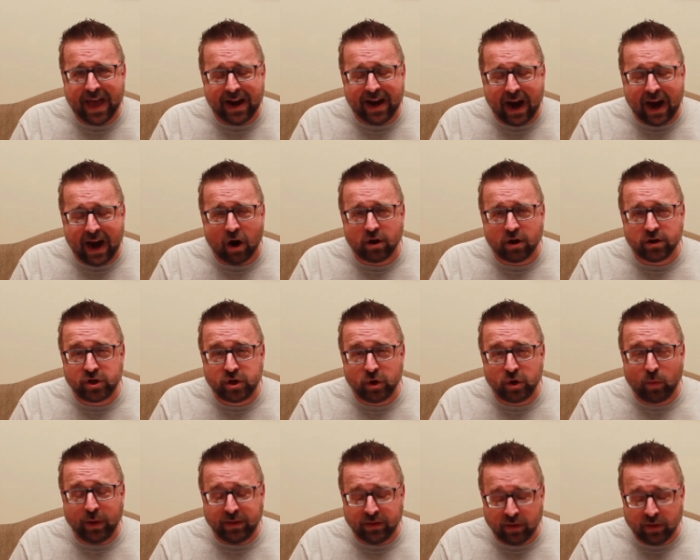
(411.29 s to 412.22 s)
that
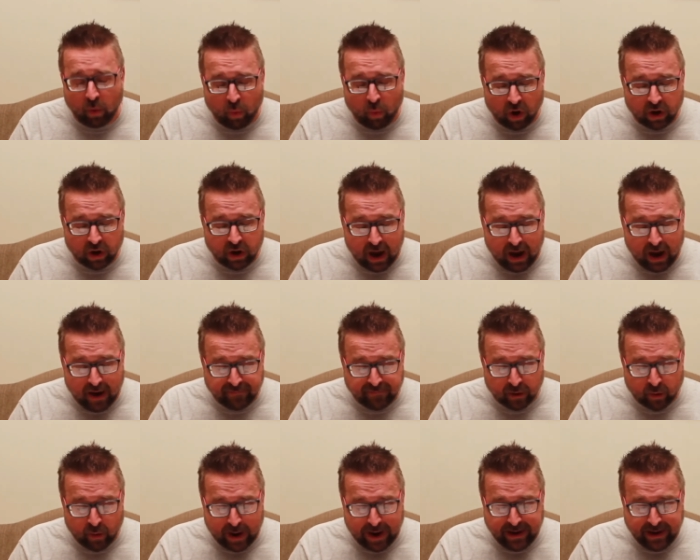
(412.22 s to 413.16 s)
are doing the
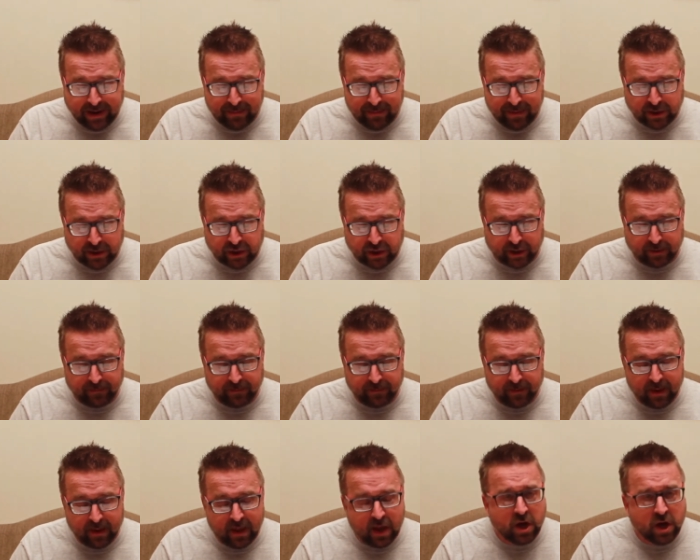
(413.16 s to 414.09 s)
work of the Great
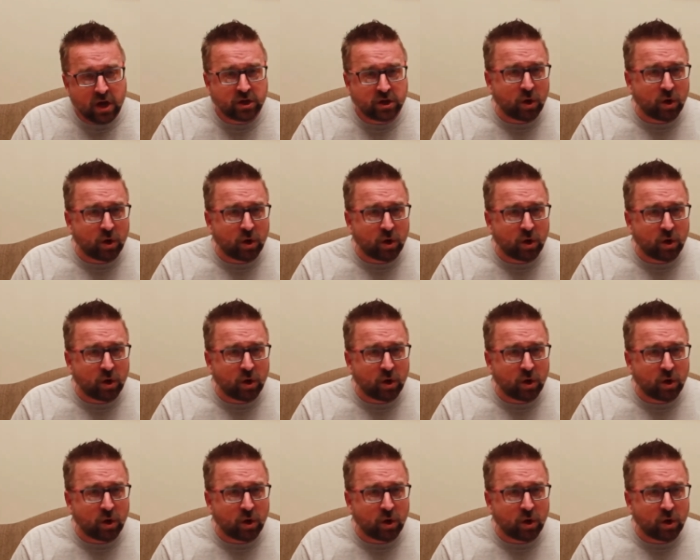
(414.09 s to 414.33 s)
Commission.